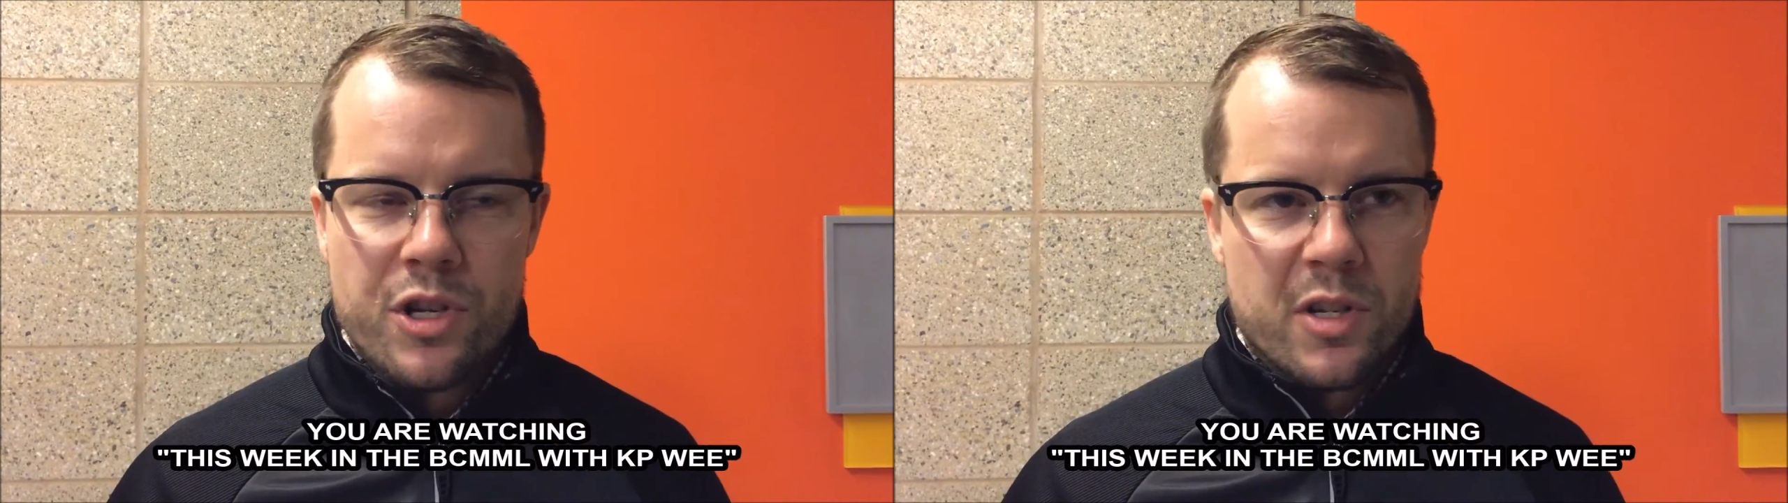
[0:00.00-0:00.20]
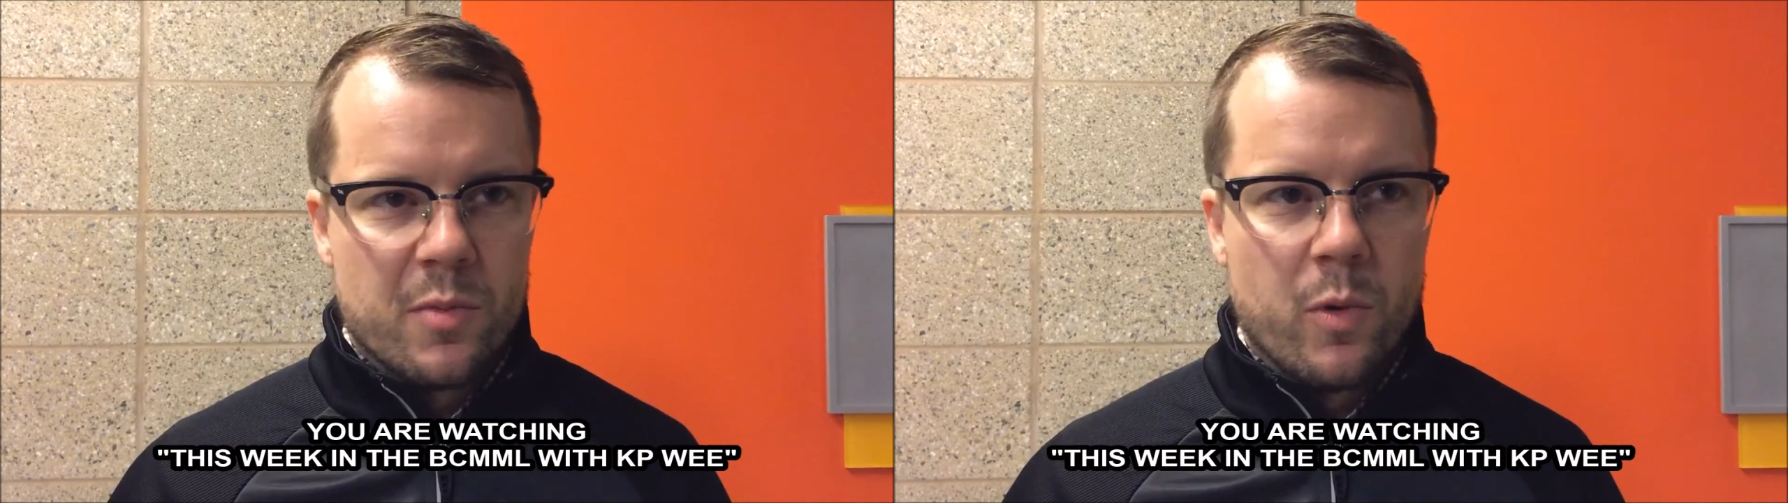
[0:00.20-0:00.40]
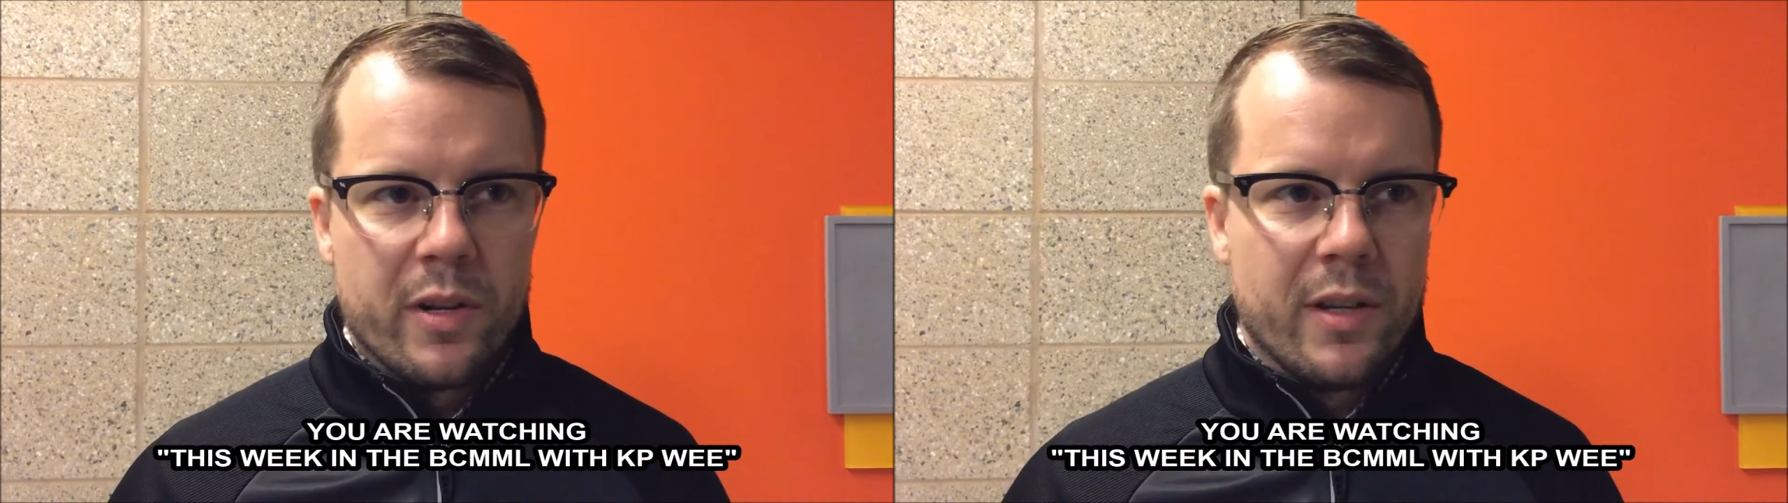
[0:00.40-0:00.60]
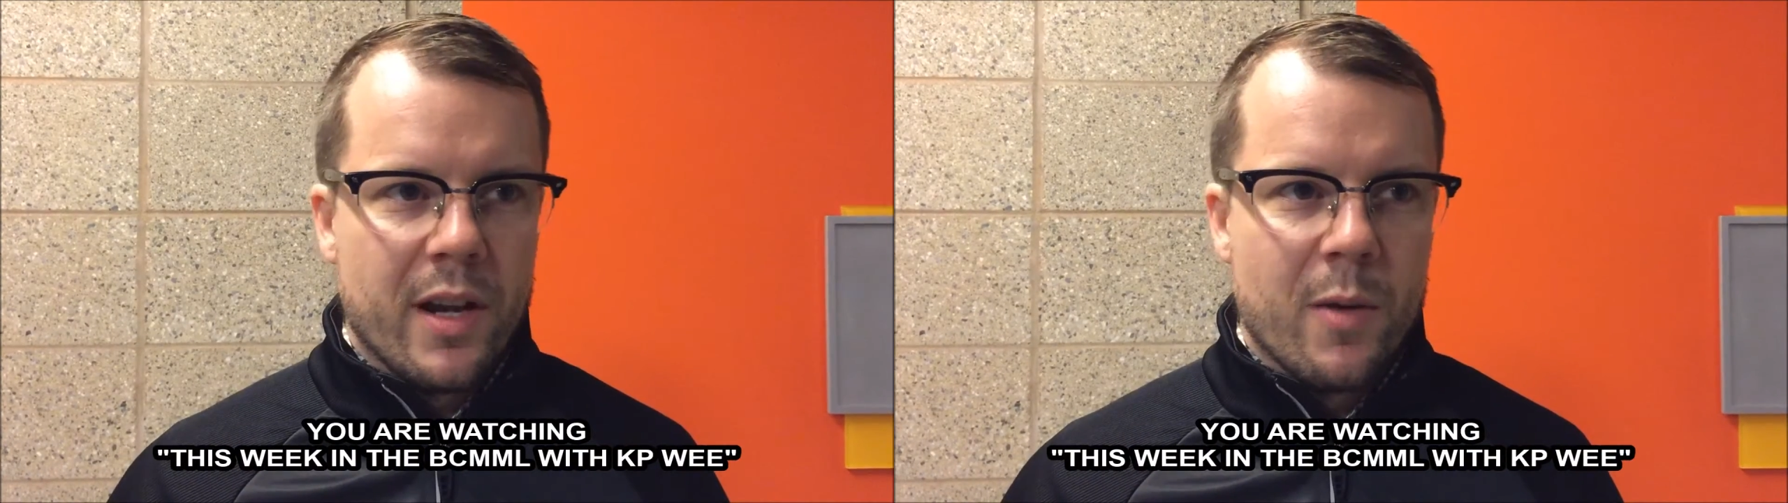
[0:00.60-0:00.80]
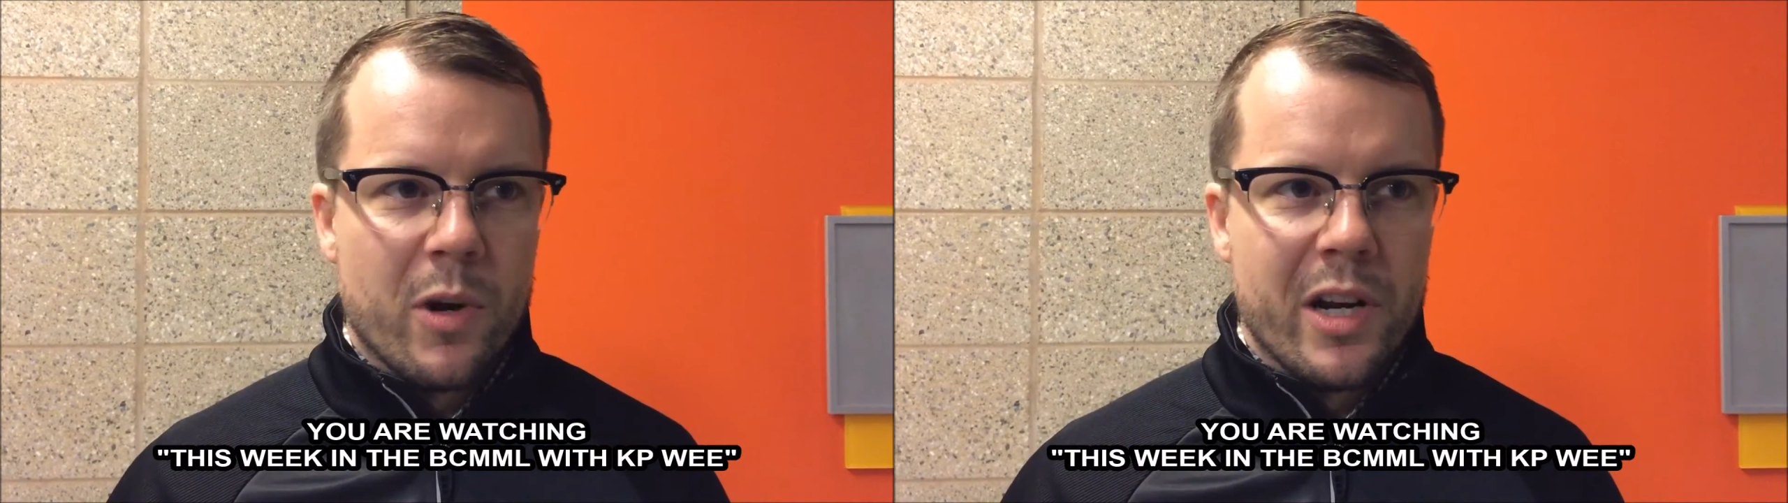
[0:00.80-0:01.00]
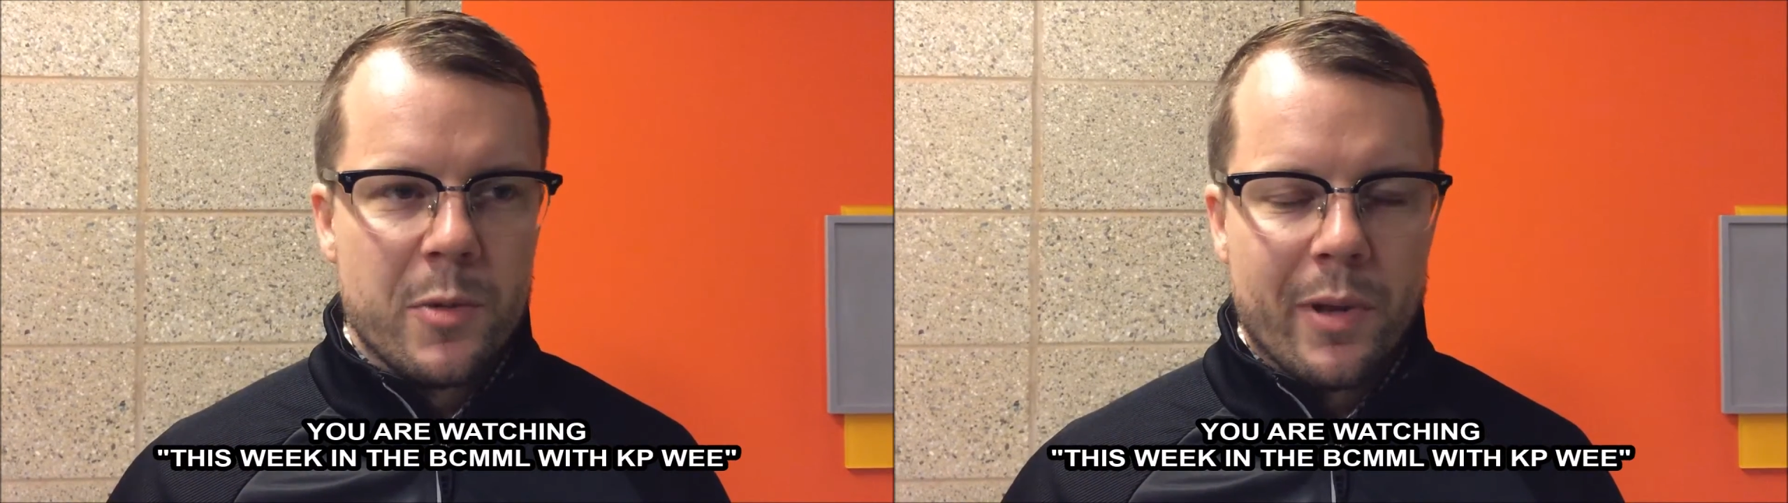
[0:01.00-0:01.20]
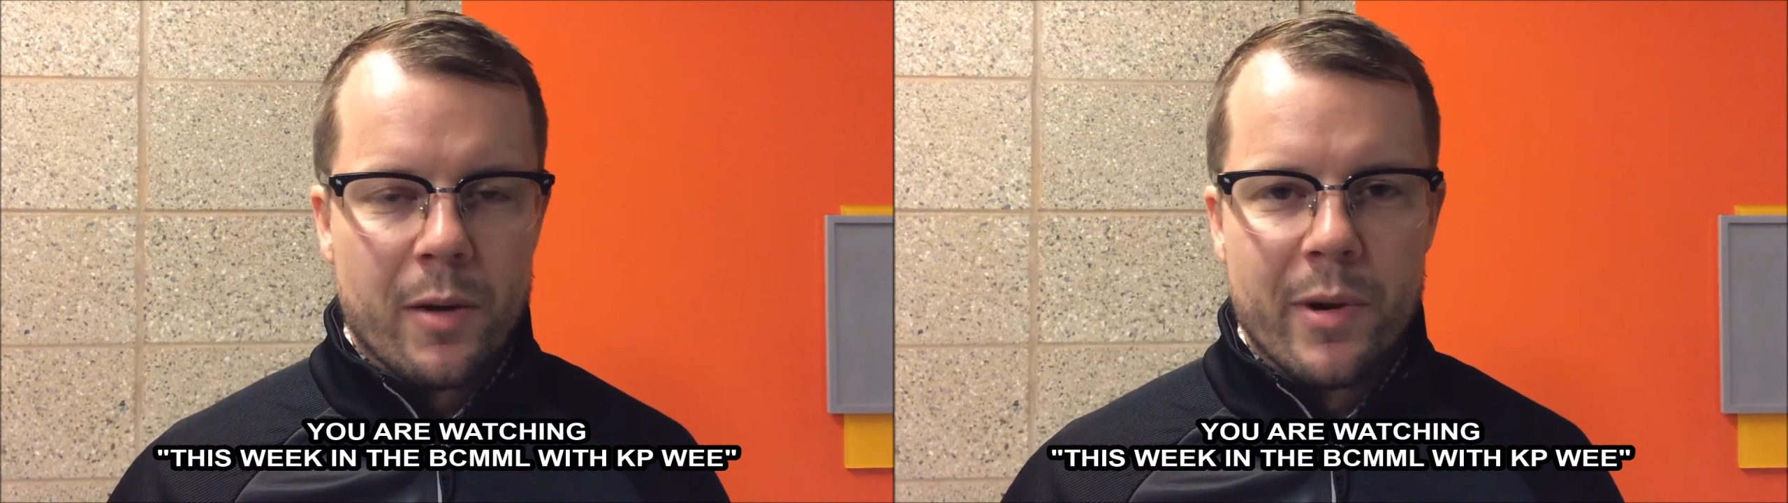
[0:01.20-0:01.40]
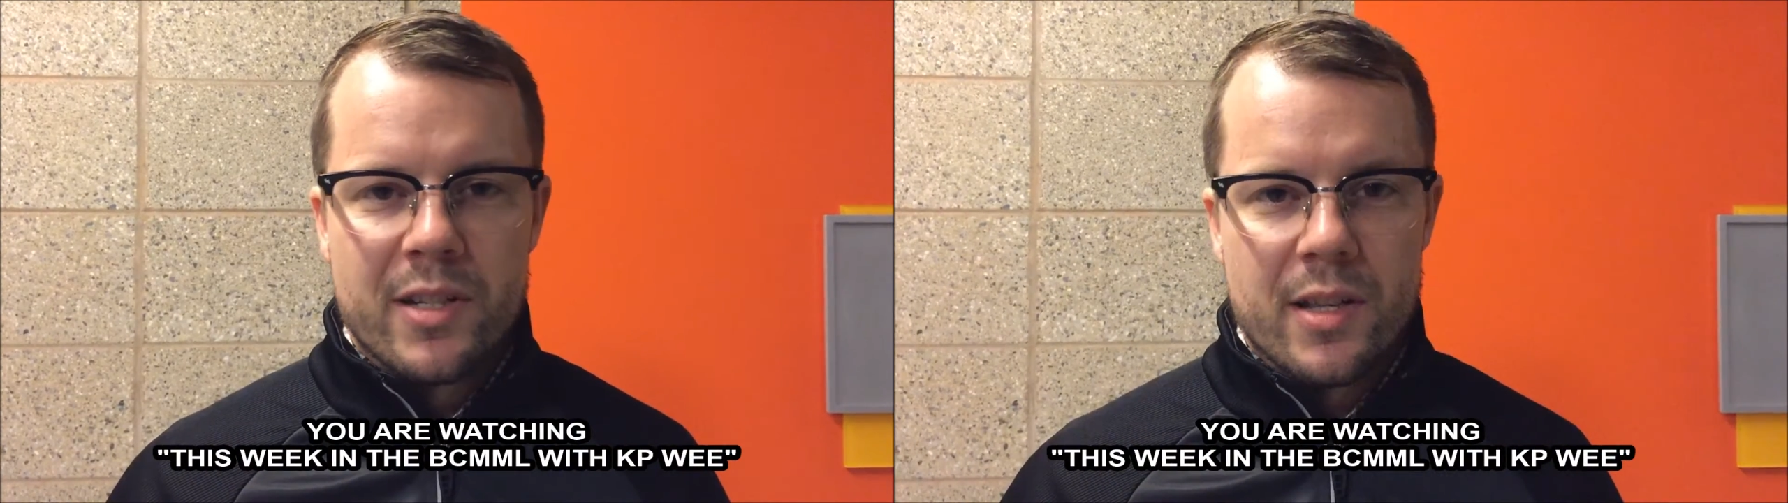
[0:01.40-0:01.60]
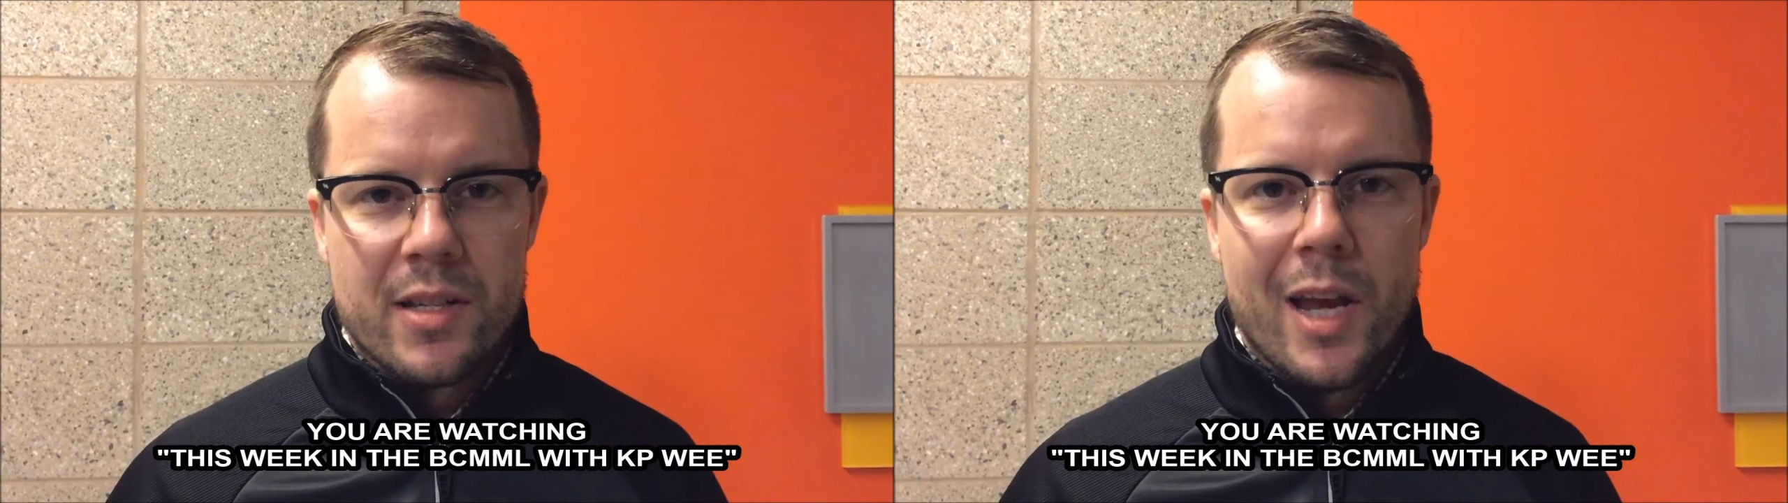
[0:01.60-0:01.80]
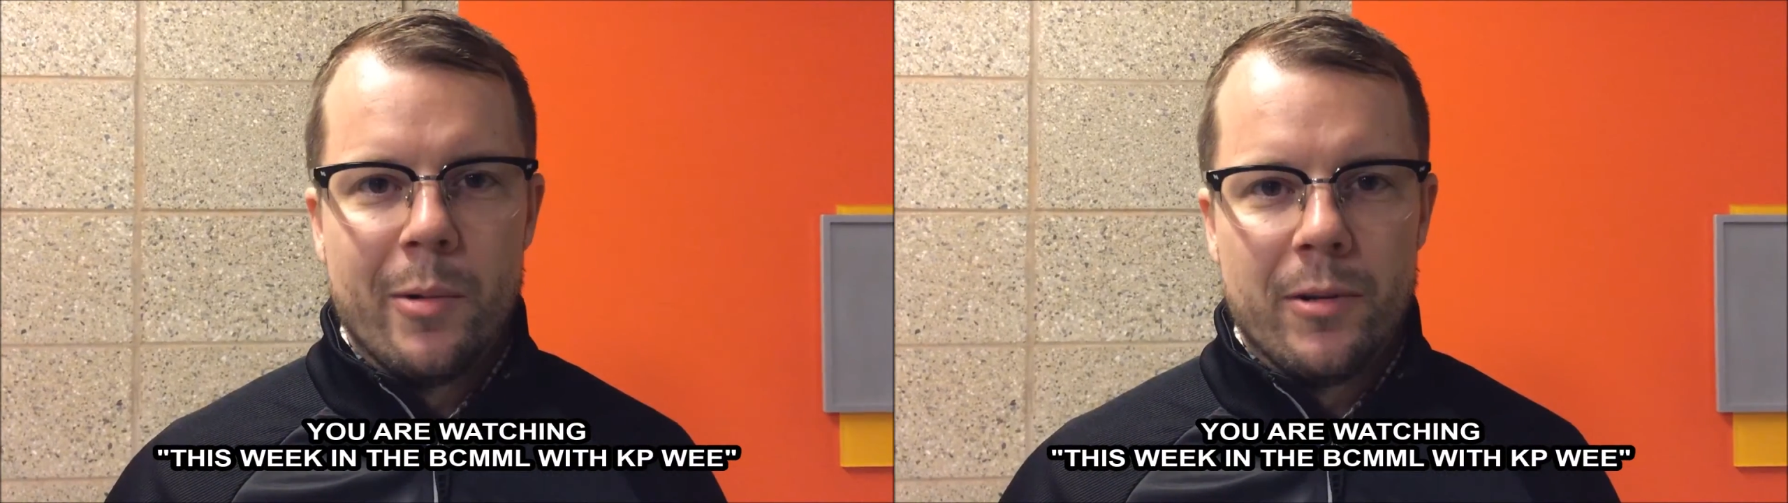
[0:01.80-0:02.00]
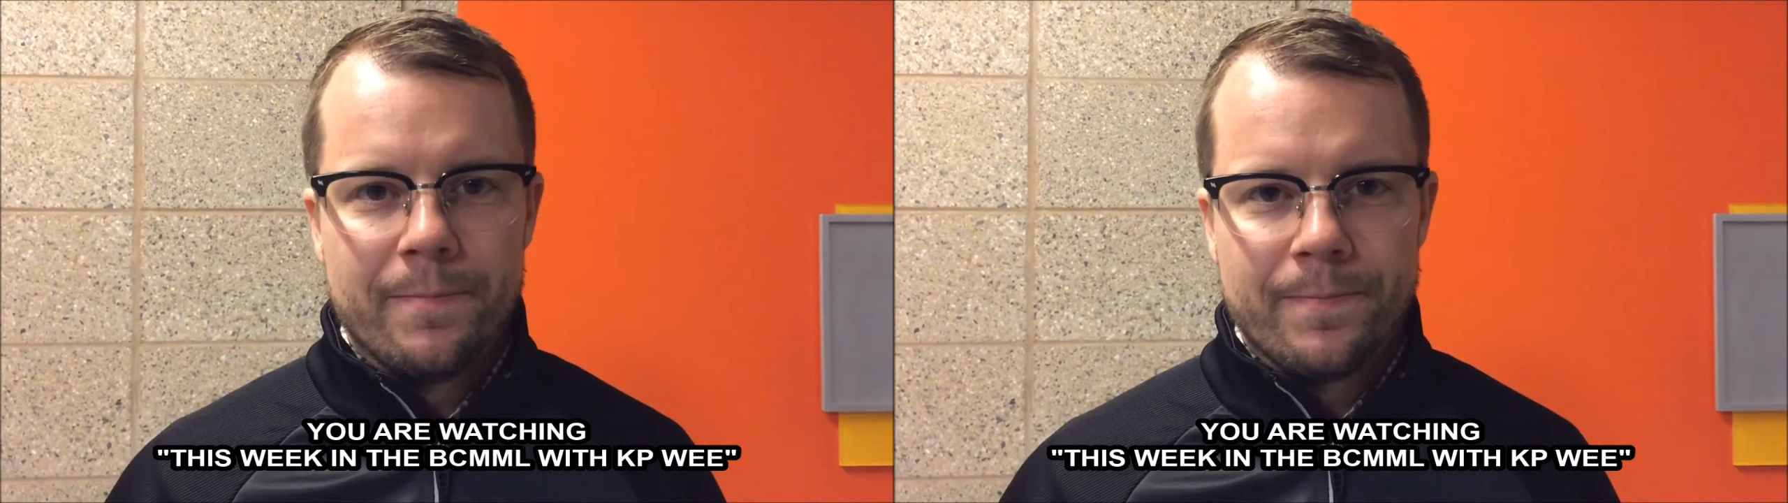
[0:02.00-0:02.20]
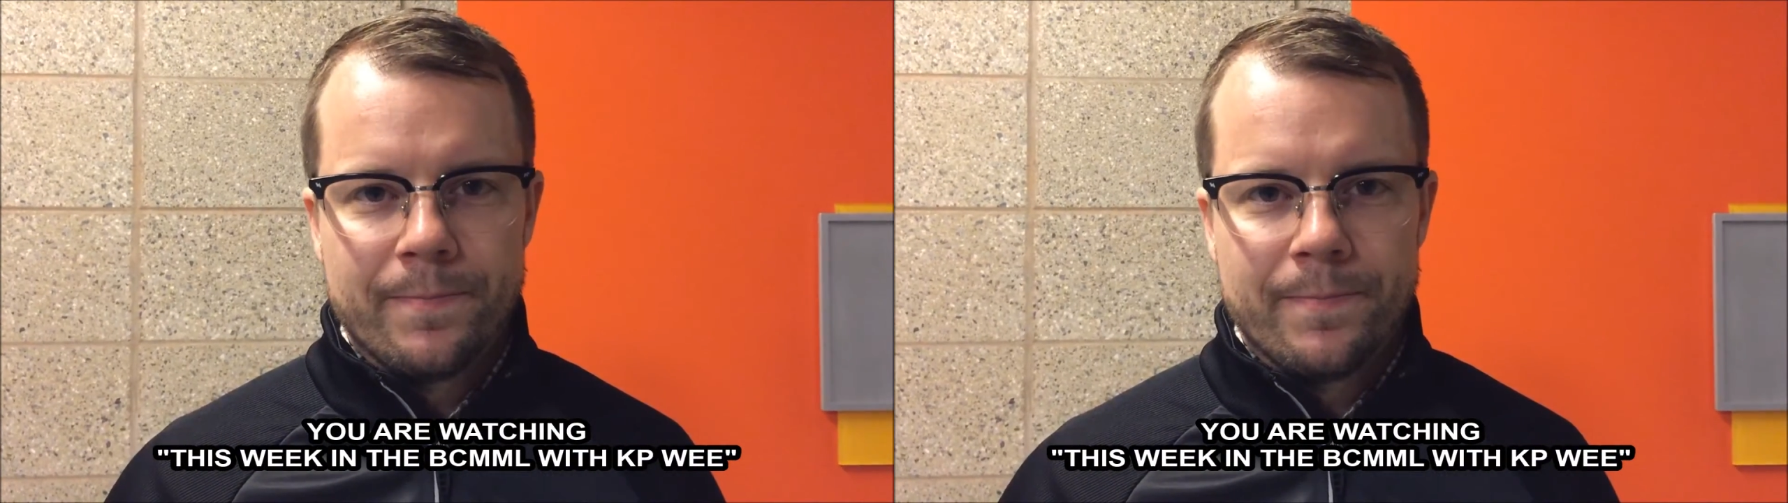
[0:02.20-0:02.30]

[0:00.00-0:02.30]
is just what each player brings to the table.